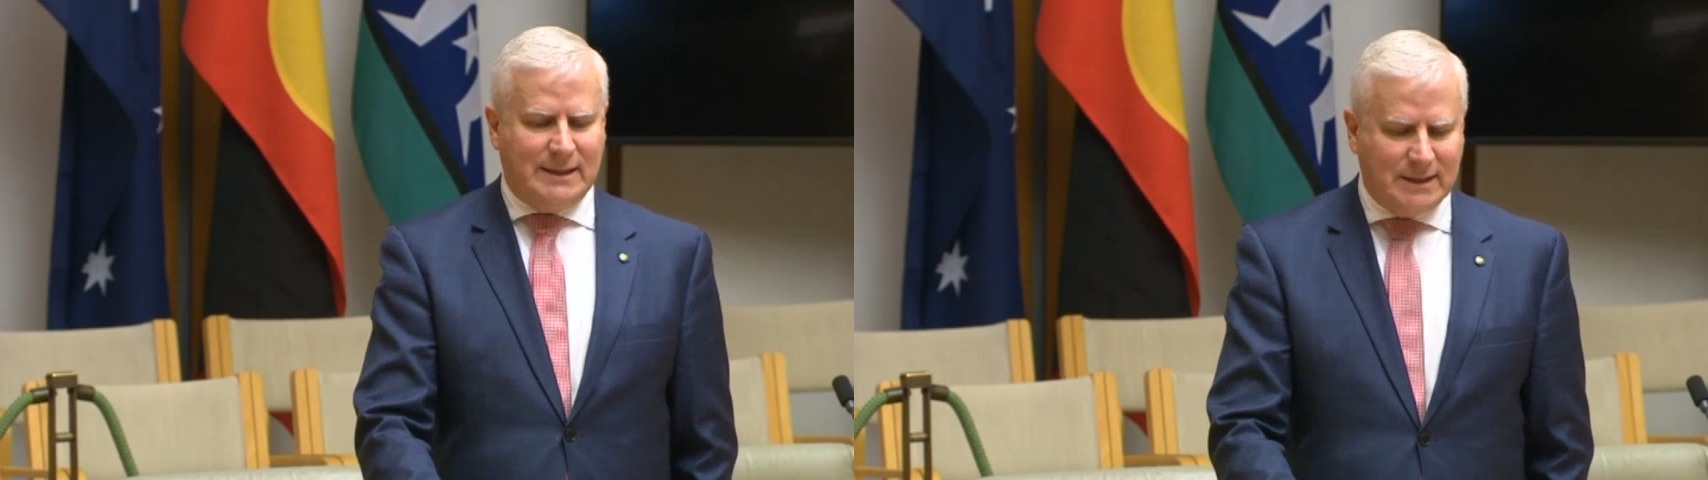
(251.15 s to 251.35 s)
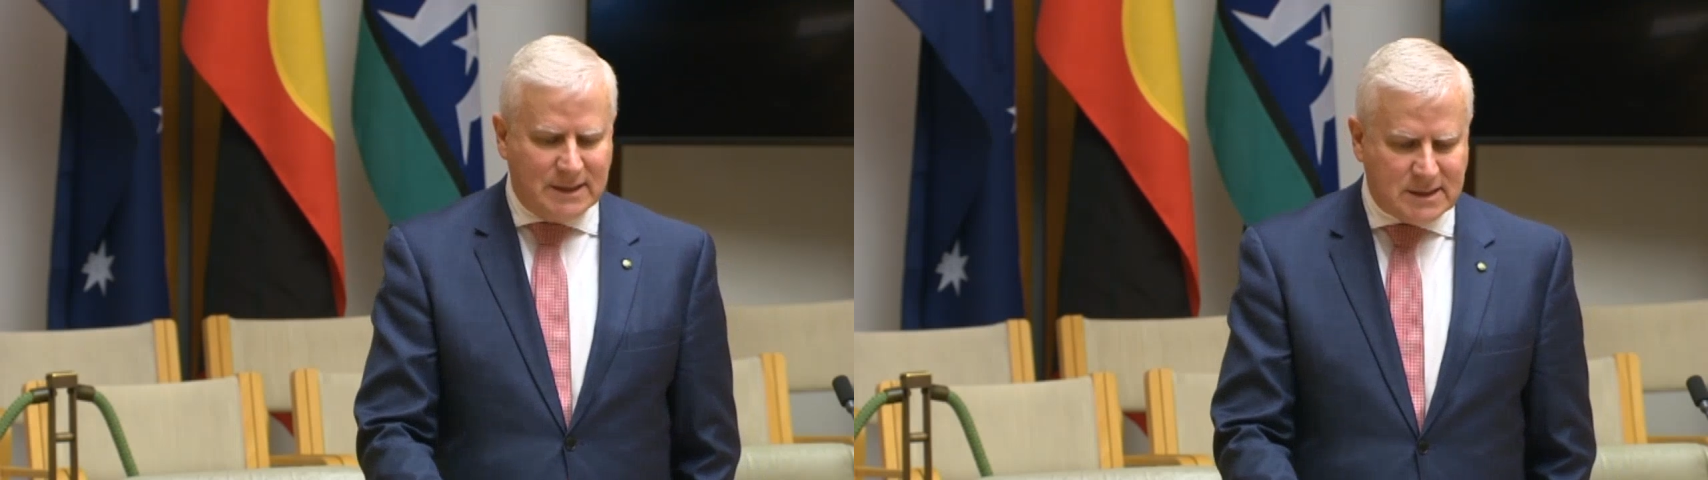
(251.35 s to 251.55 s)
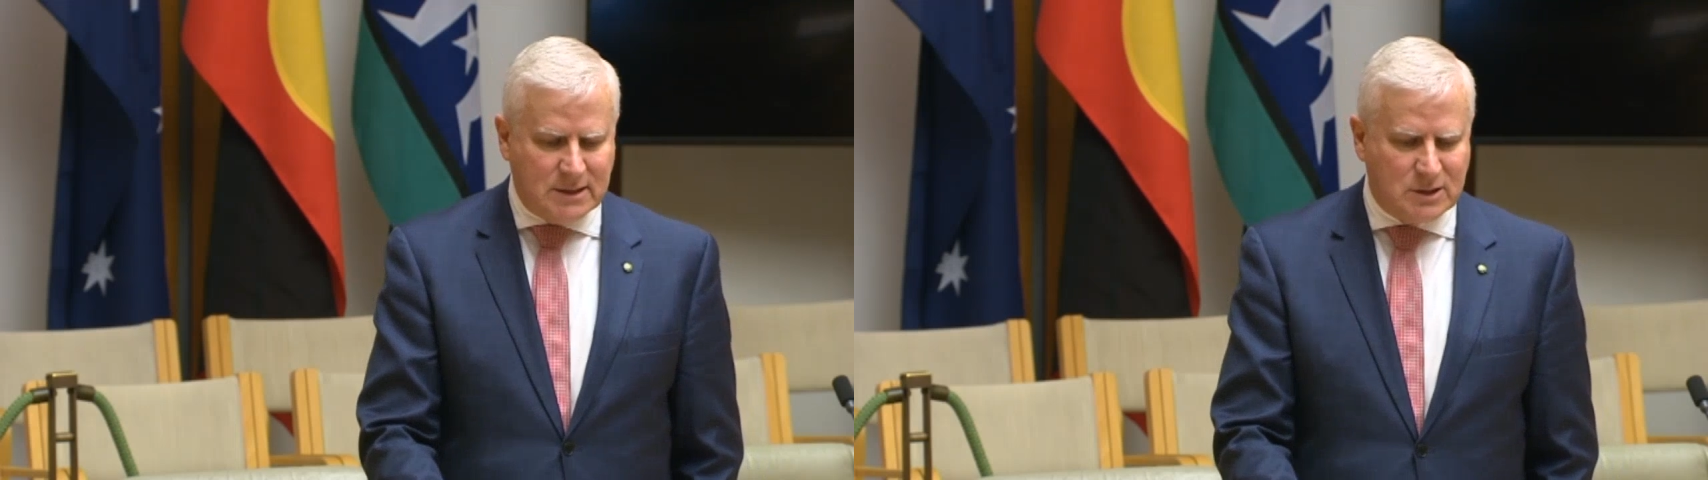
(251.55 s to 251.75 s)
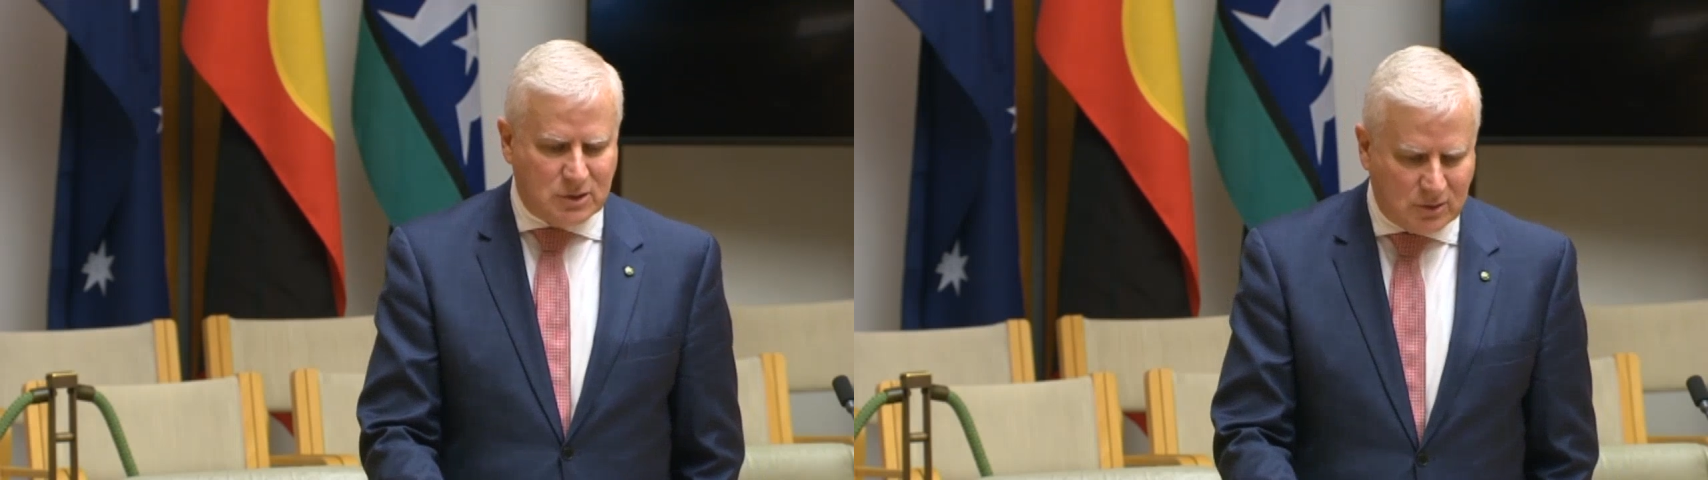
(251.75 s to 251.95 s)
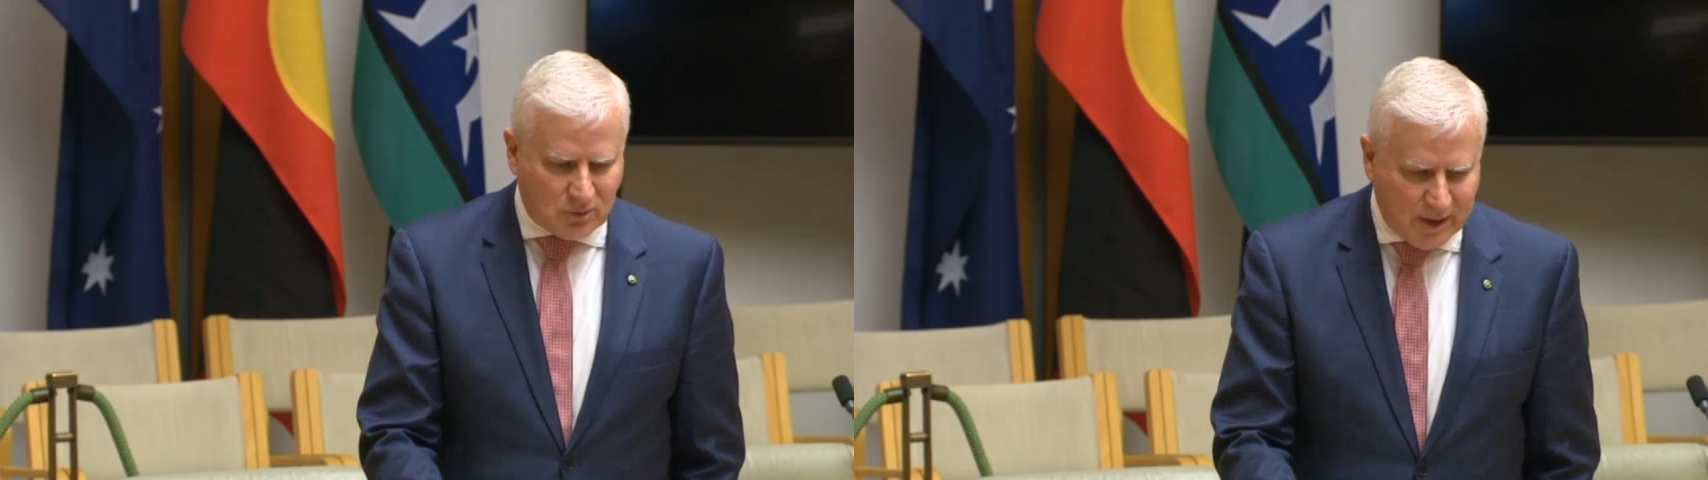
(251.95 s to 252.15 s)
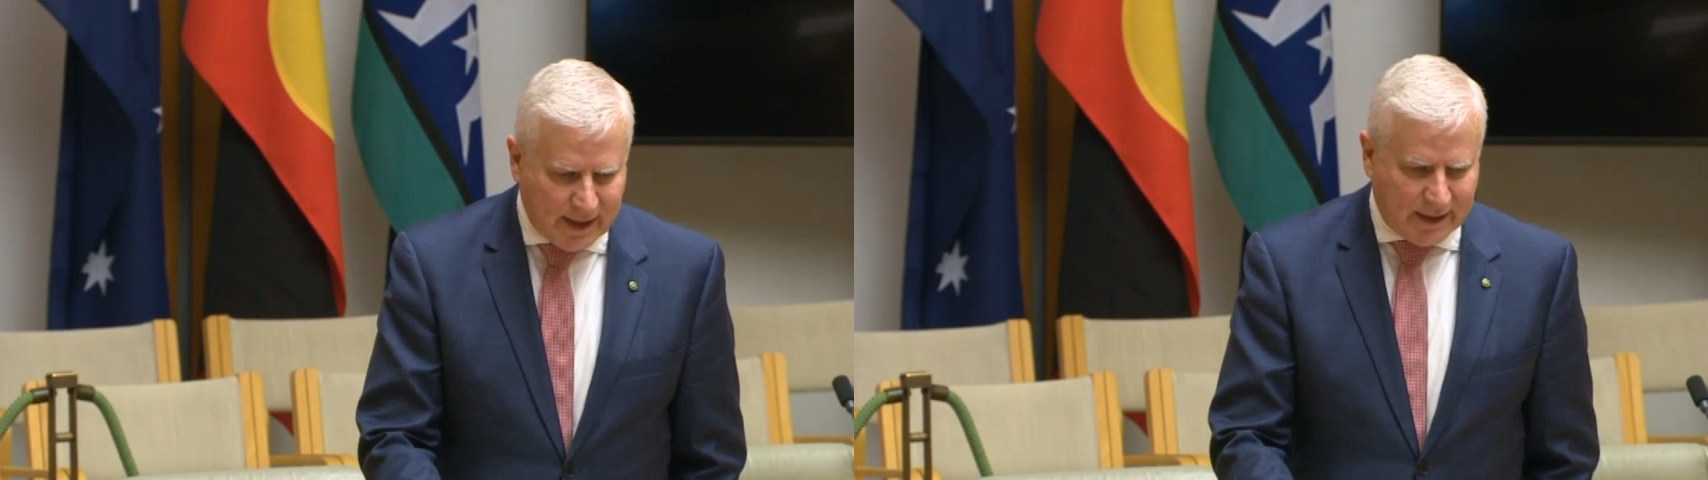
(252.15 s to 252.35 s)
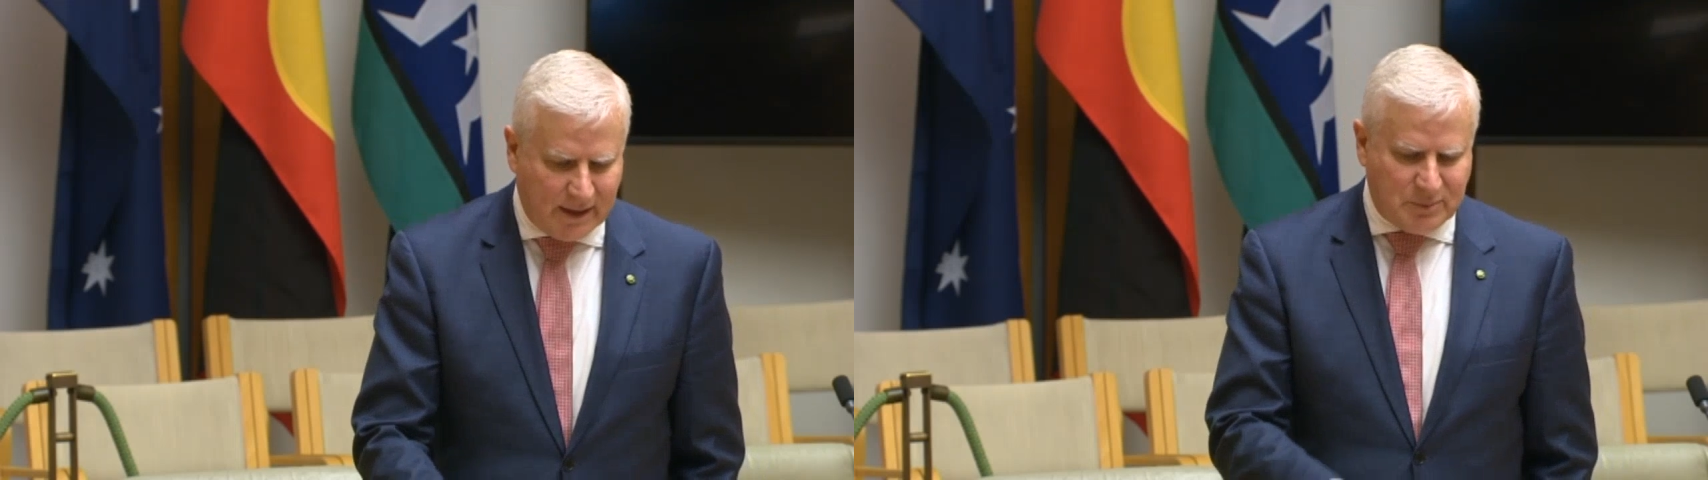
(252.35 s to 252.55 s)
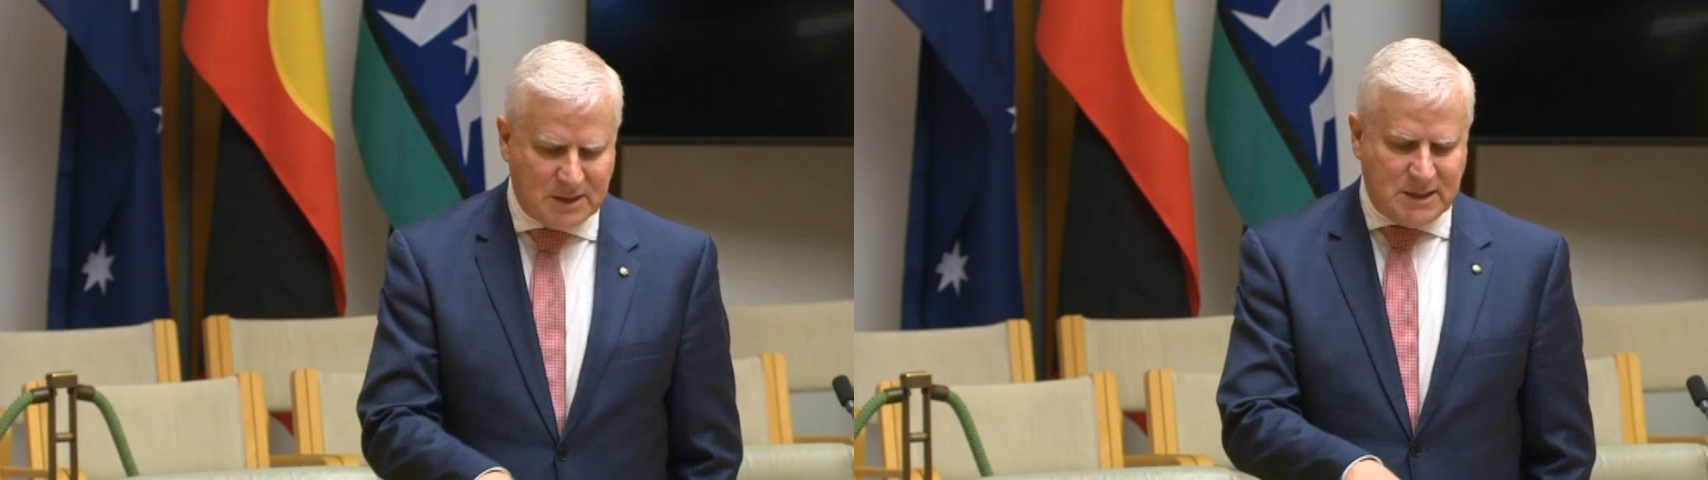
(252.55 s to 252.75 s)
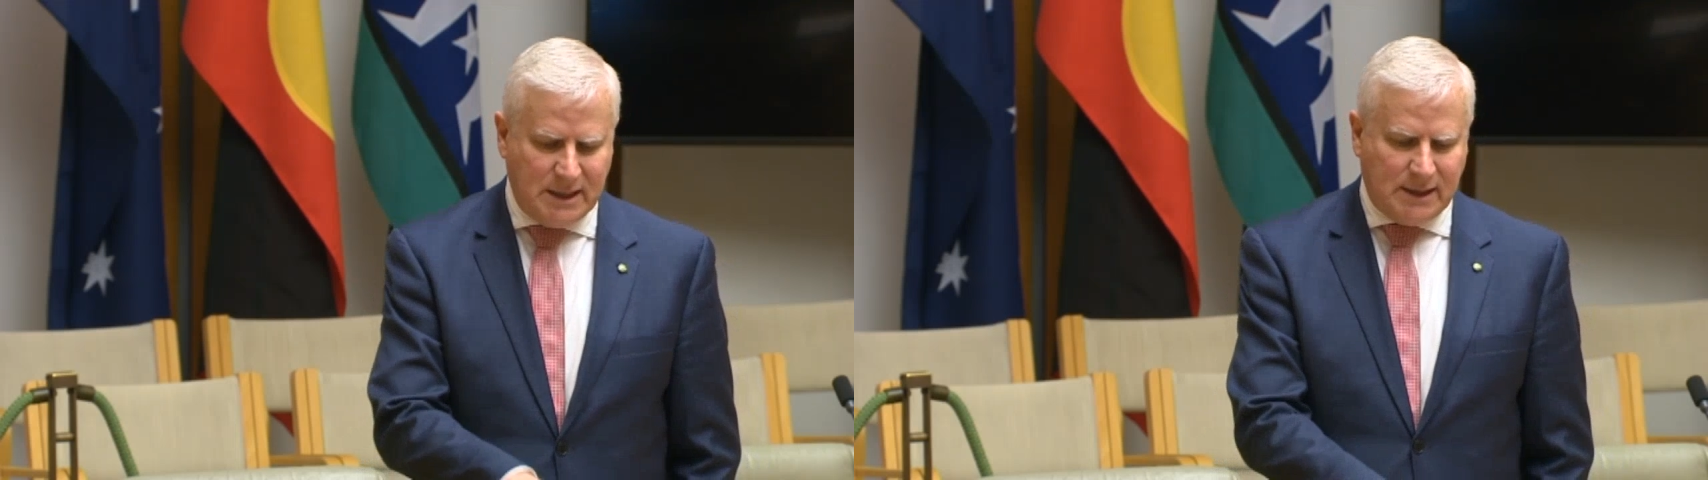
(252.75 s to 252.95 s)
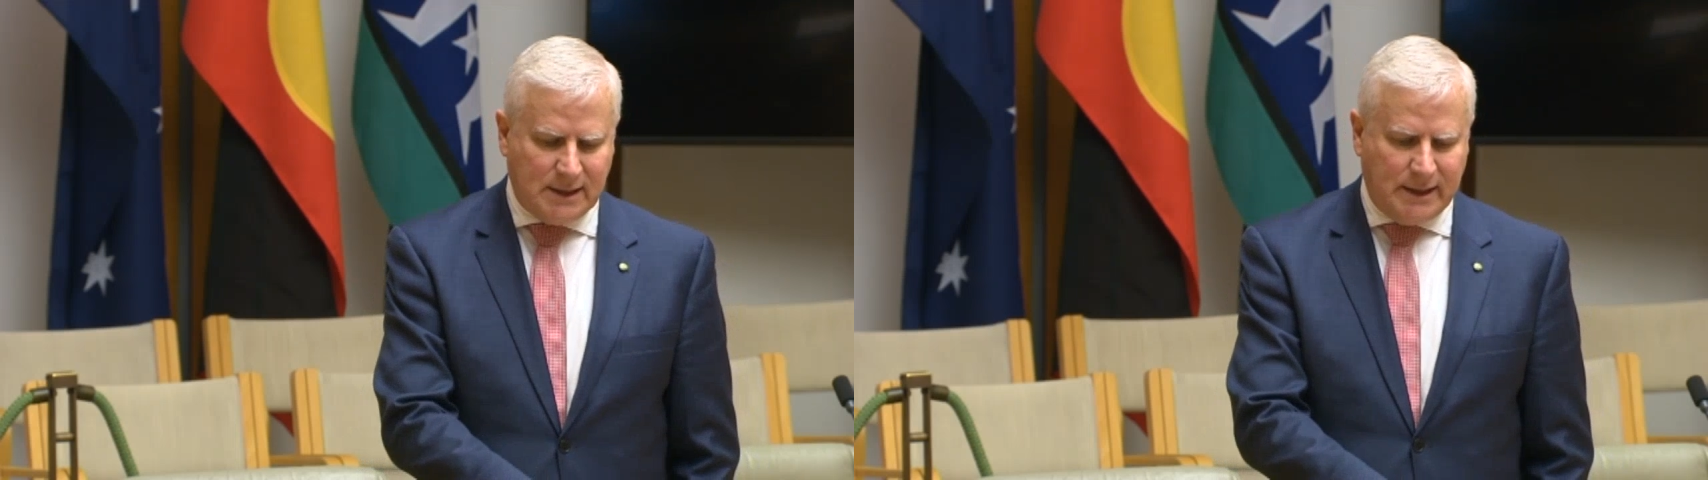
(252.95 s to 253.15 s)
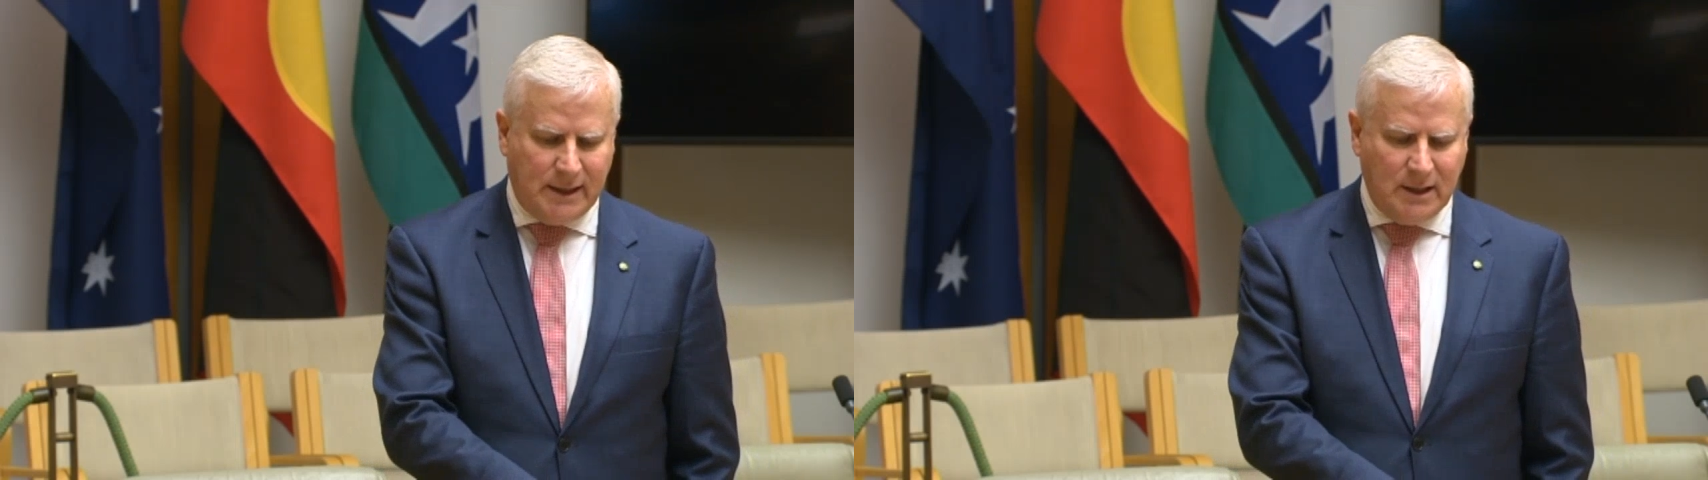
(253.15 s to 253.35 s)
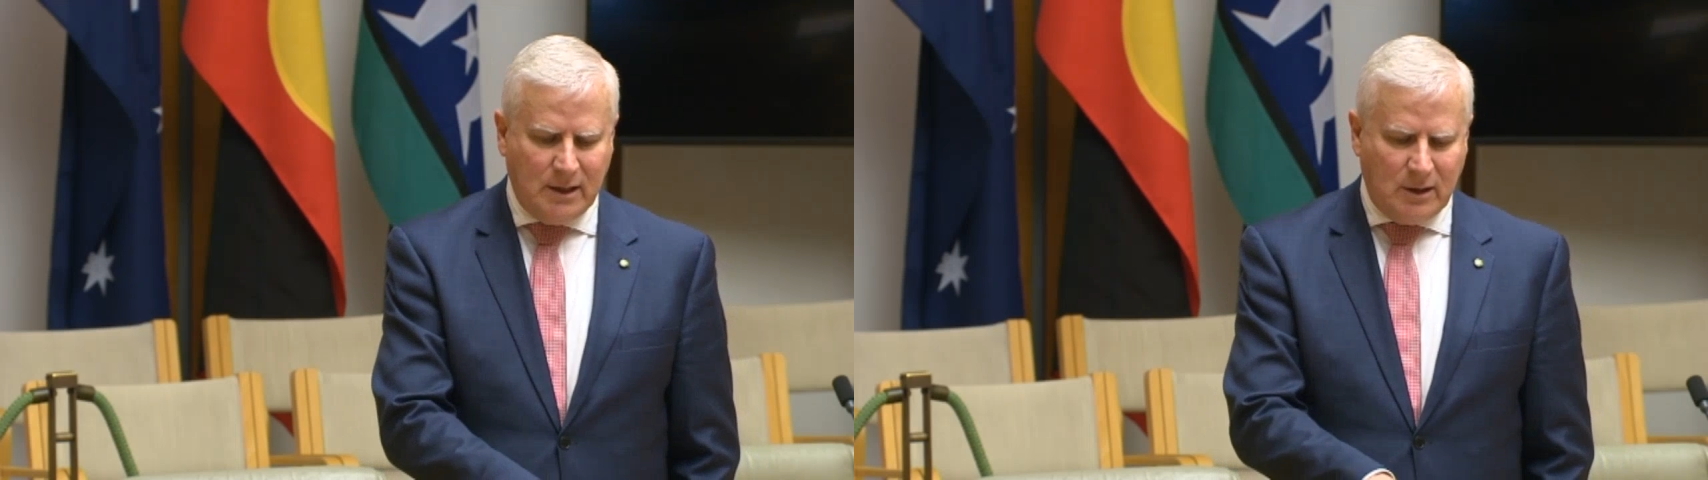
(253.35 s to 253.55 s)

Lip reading: listen to the rally, and particularly